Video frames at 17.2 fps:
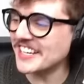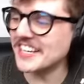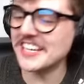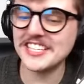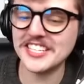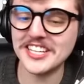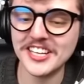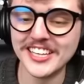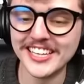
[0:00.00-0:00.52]

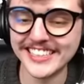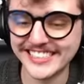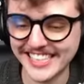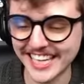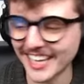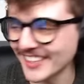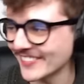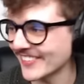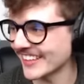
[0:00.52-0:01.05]
need you to
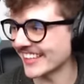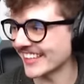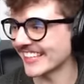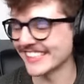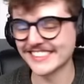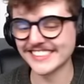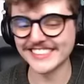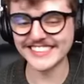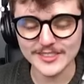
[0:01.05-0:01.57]
tell me
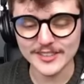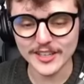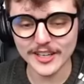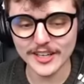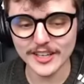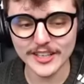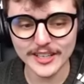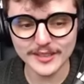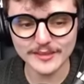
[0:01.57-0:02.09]
this.
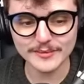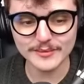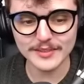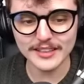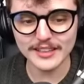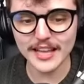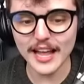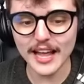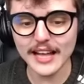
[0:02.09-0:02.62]

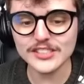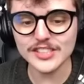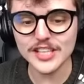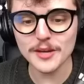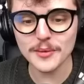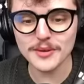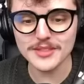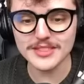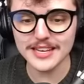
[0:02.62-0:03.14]
Let's see
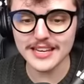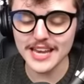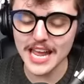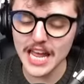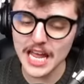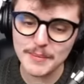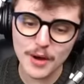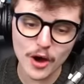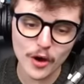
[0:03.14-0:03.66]
what the
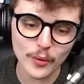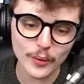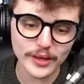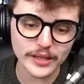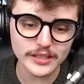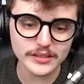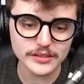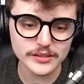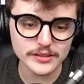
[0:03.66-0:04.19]
name-o
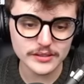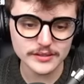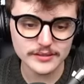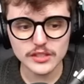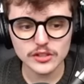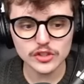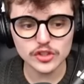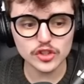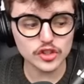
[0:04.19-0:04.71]
is.
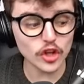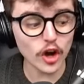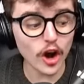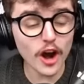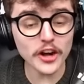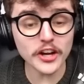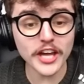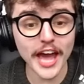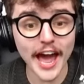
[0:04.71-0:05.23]

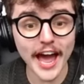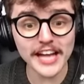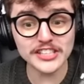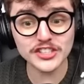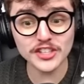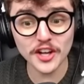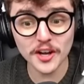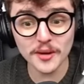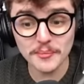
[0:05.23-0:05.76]

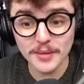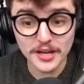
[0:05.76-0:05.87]
Sarcasm?